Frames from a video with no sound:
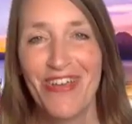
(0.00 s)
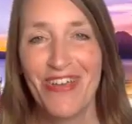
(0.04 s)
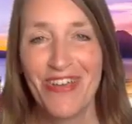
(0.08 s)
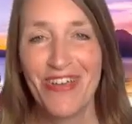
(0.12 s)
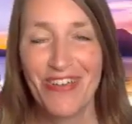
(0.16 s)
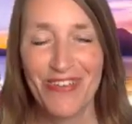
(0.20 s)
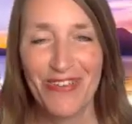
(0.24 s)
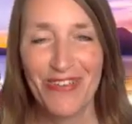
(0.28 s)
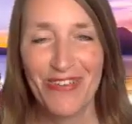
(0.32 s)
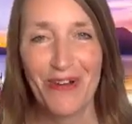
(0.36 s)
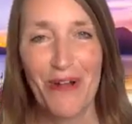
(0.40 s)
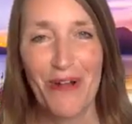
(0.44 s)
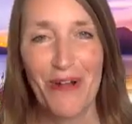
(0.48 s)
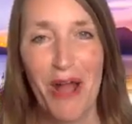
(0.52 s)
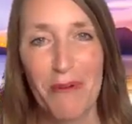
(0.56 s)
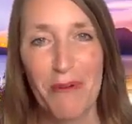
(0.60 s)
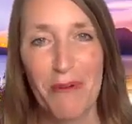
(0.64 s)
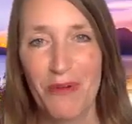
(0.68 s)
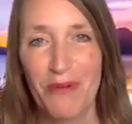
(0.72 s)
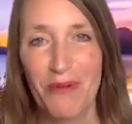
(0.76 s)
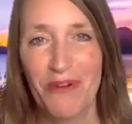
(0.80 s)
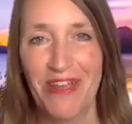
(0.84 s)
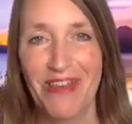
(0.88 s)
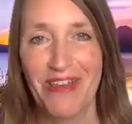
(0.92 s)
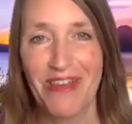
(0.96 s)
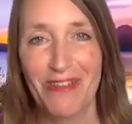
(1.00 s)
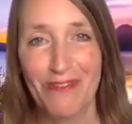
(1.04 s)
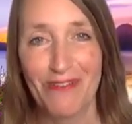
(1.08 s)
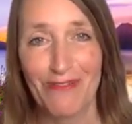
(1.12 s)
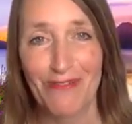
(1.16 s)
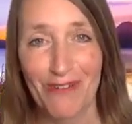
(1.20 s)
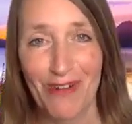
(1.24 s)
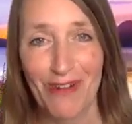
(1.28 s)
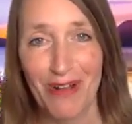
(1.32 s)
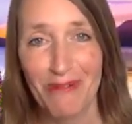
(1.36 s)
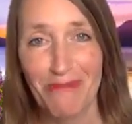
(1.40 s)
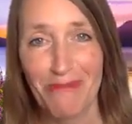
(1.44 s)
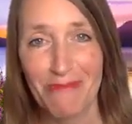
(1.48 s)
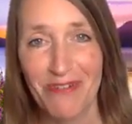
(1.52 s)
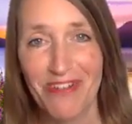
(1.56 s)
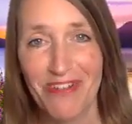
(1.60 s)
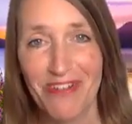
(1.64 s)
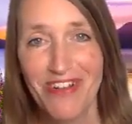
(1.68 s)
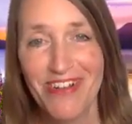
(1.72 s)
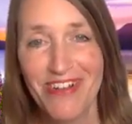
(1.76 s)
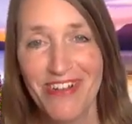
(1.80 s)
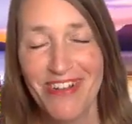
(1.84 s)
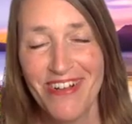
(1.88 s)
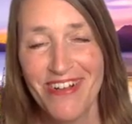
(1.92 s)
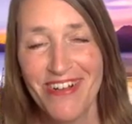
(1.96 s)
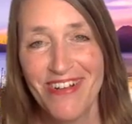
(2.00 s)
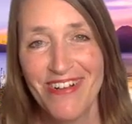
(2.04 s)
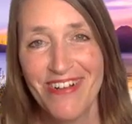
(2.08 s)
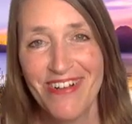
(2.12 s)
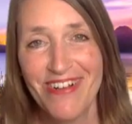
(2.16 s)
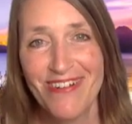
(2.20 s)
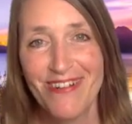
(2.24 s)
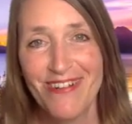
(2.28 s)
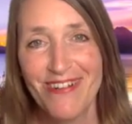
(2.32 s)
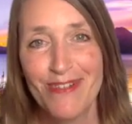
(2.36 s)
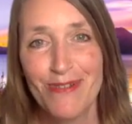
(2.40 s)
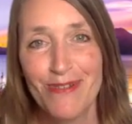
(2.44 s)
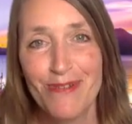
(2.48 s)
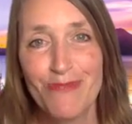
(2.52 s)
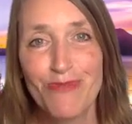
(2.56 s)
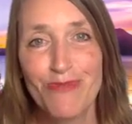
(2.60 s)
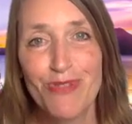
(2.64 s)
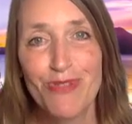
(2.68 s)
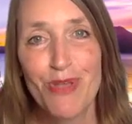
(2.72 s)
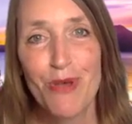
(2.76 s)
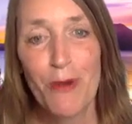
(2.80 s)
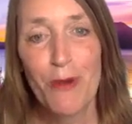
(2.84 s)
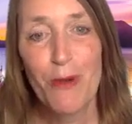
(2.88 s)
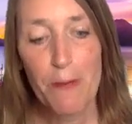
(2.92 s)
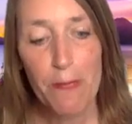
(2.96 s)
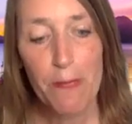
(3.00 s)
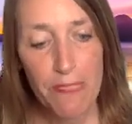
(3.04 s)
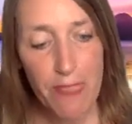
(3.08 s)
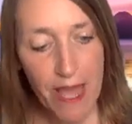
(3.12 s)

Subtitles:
you're operating from. So